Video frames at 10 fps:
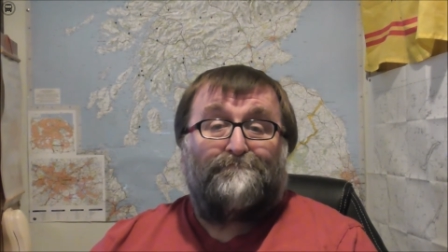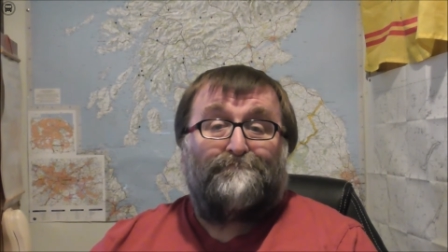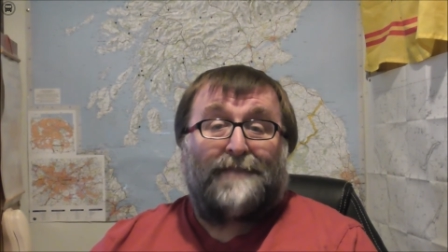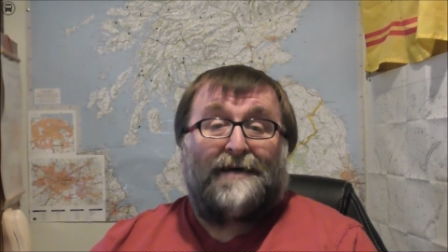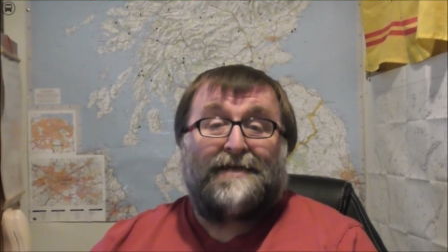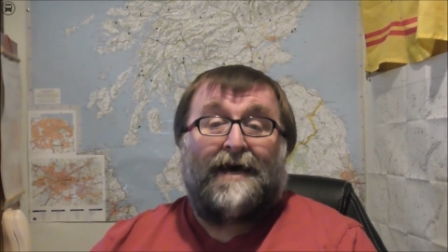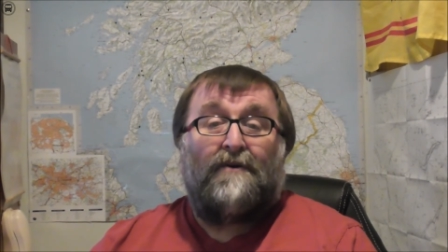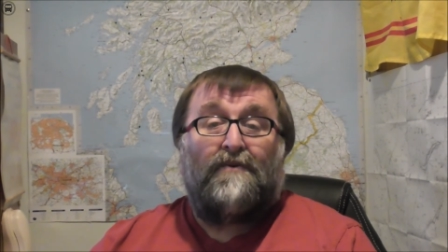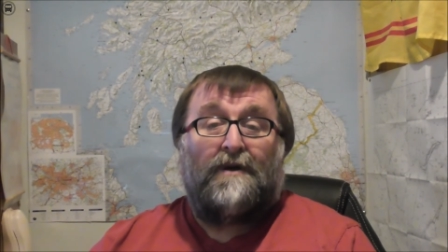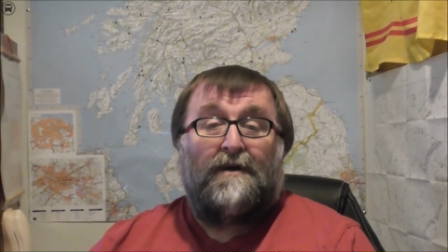That's
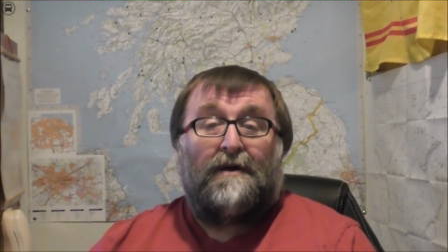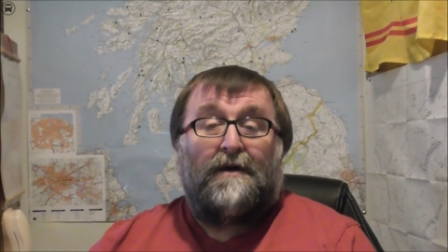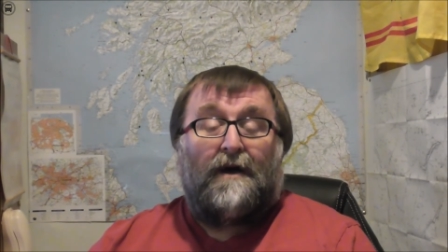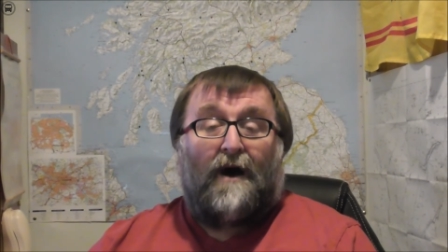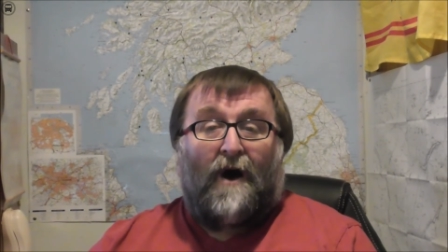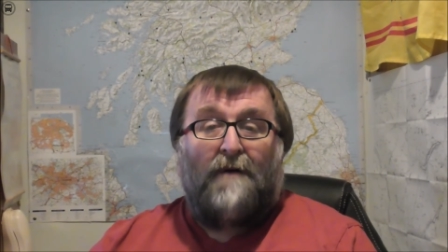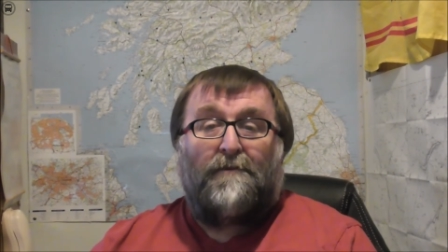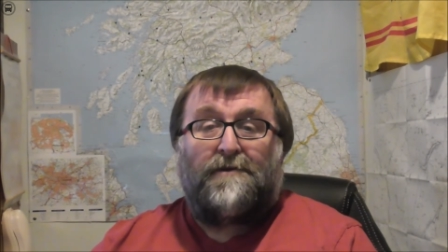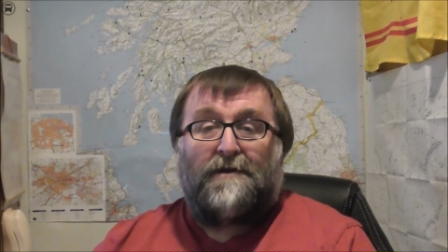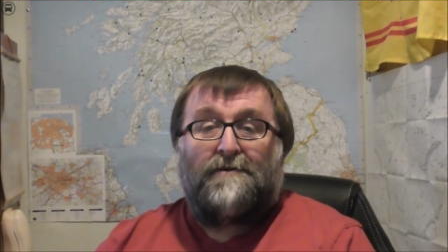how I
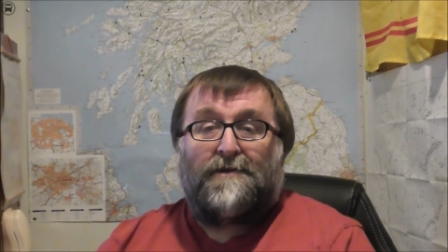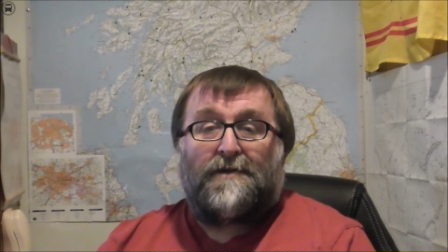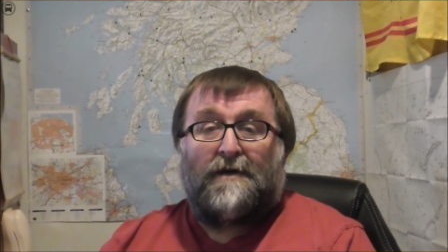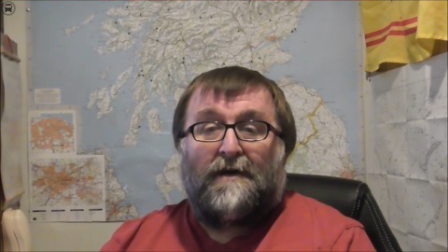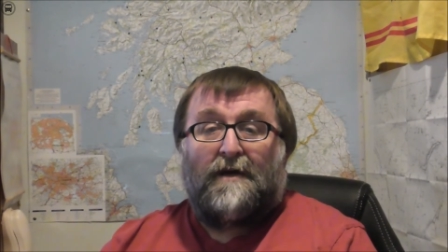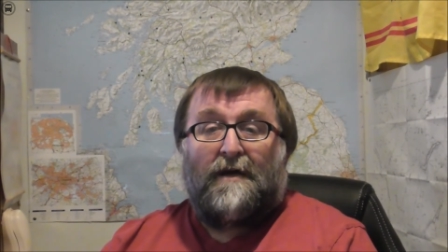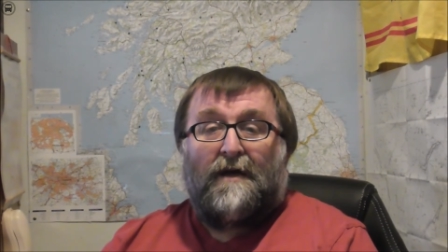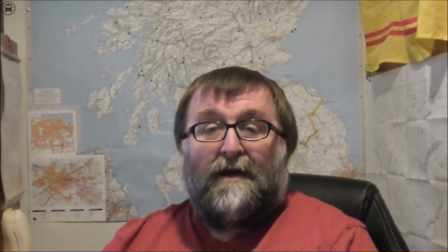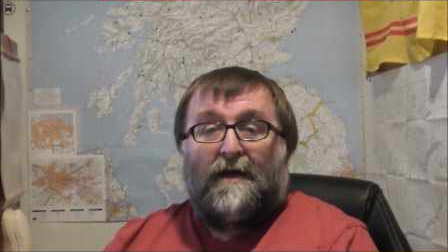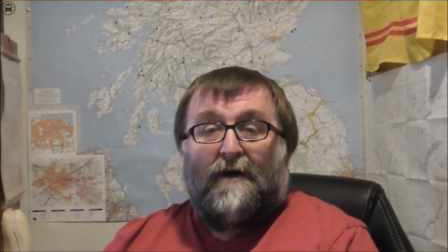produce
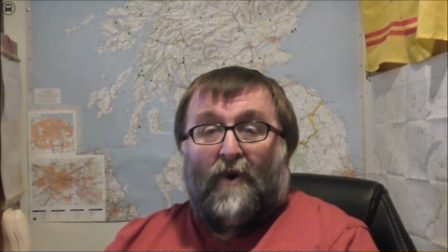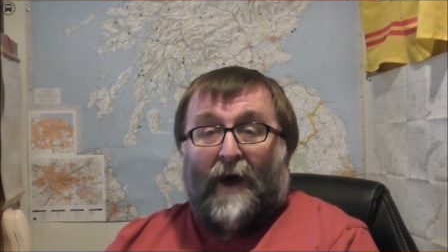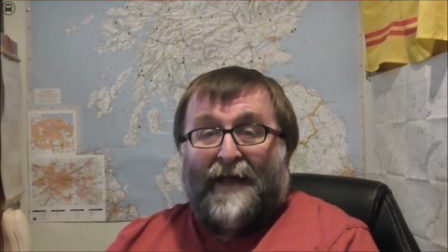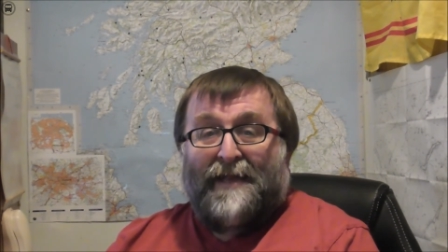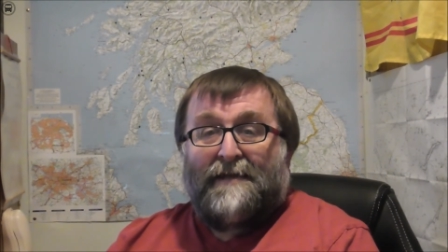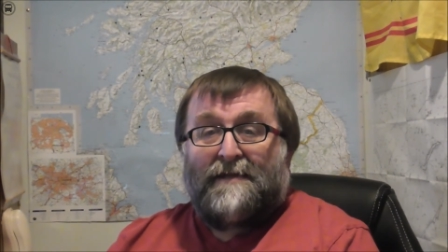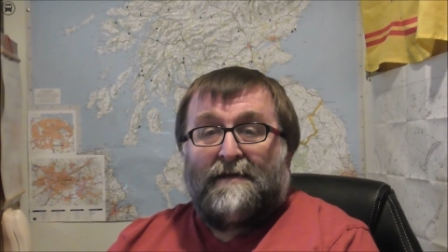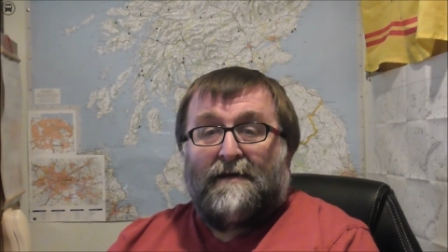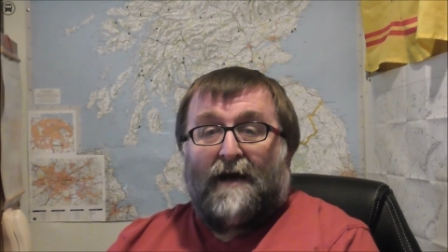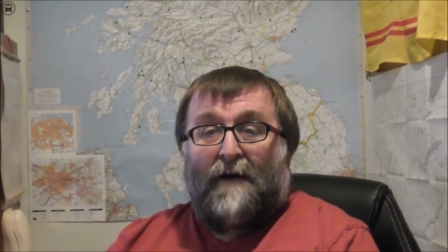or edit,
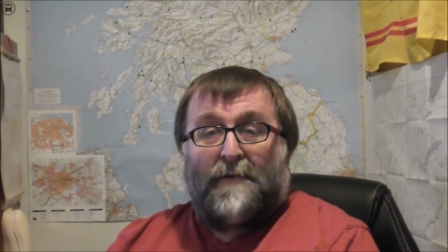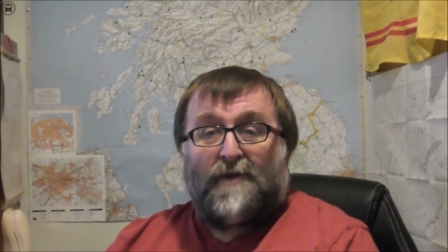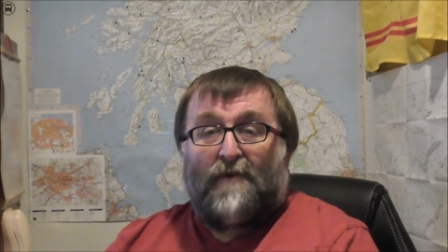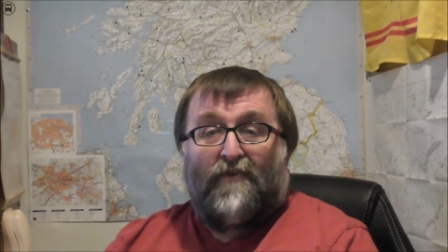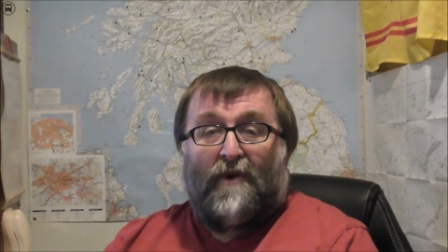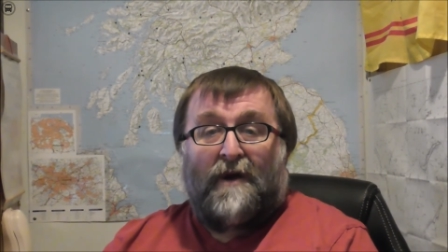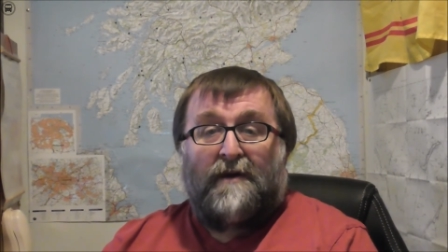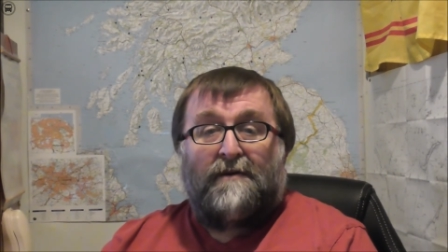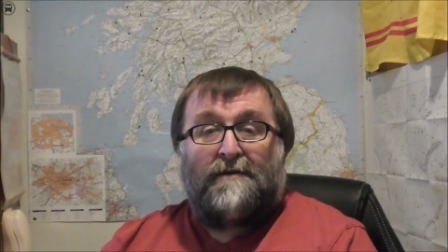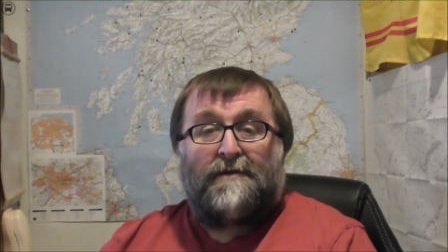and the software I
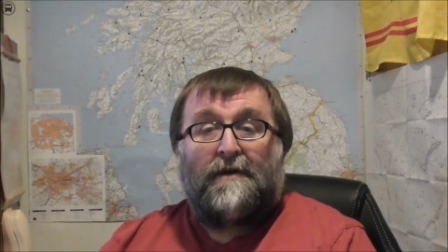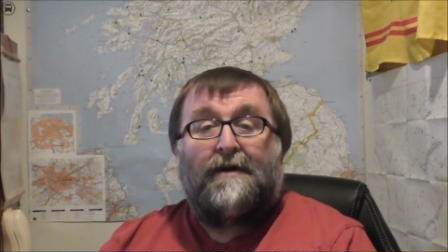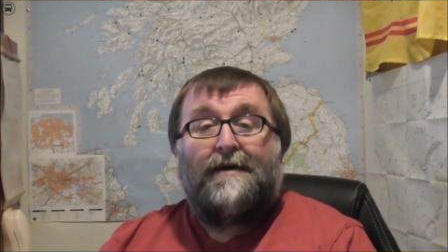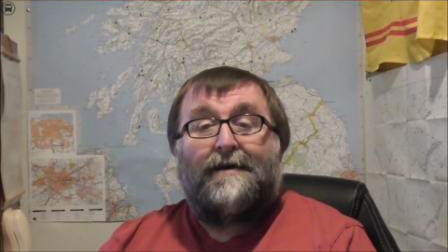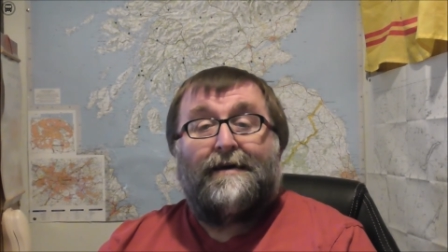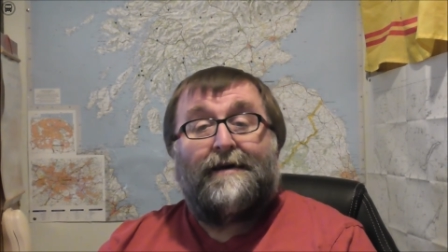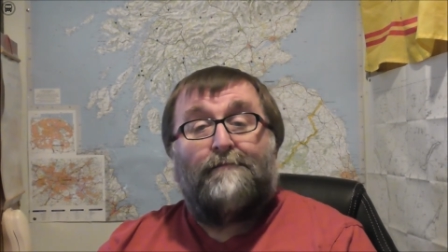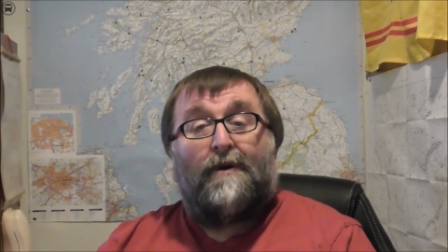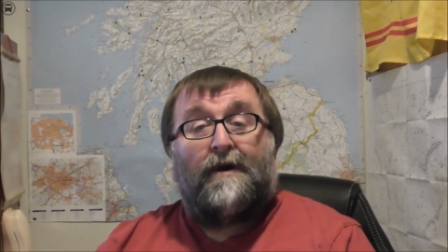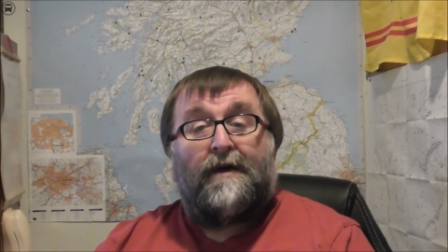use in
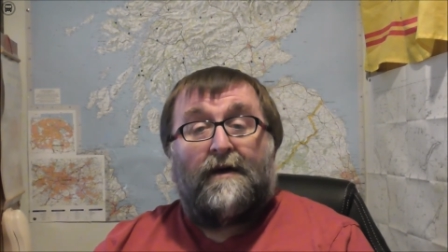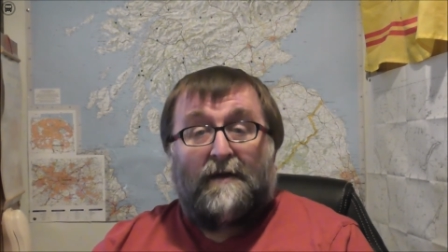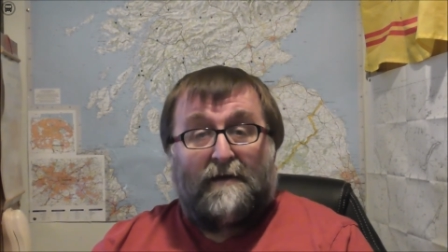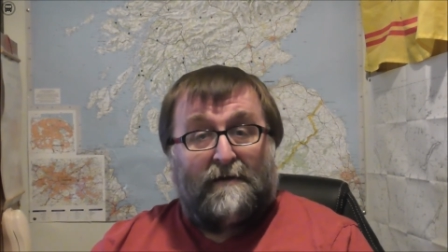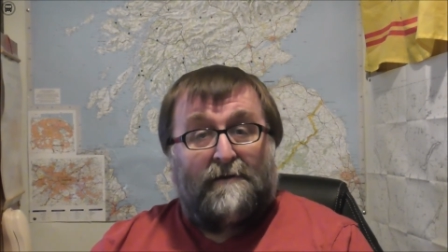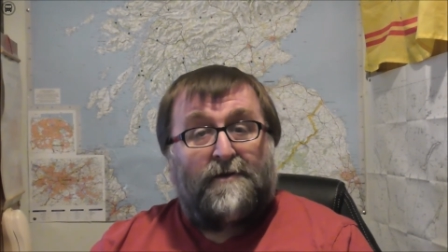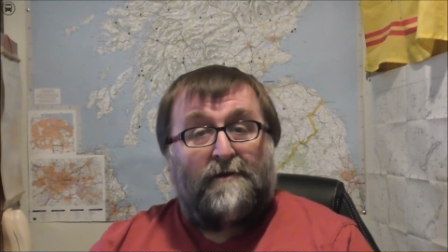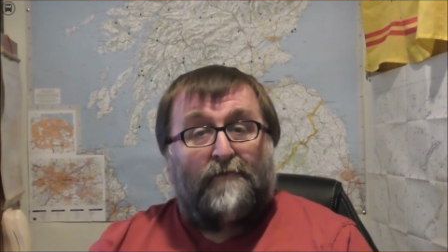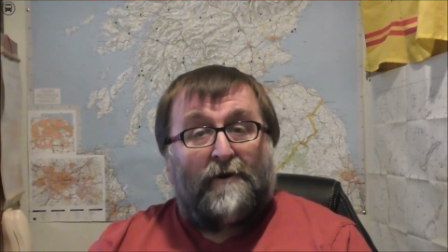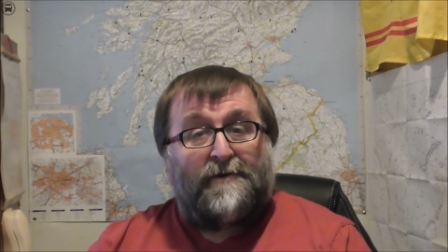my
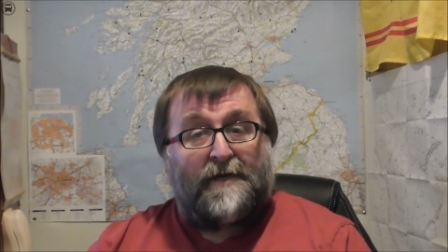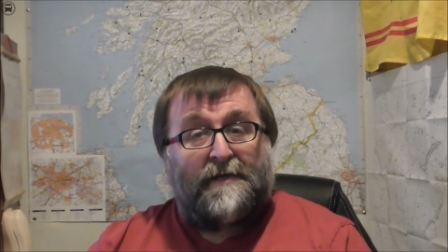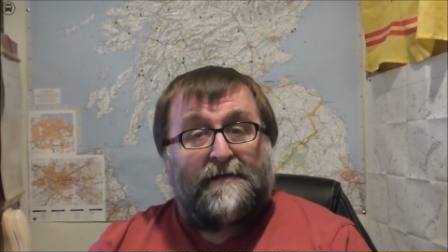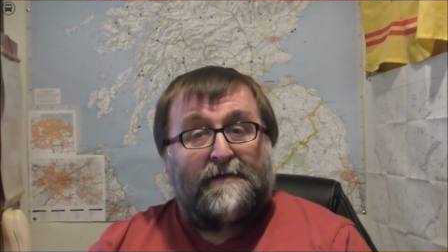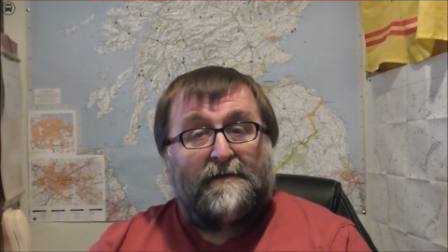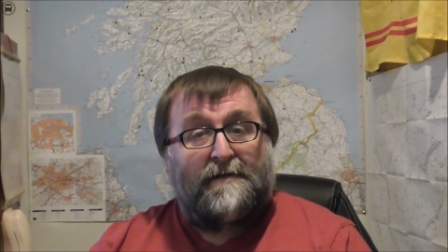YouTube process.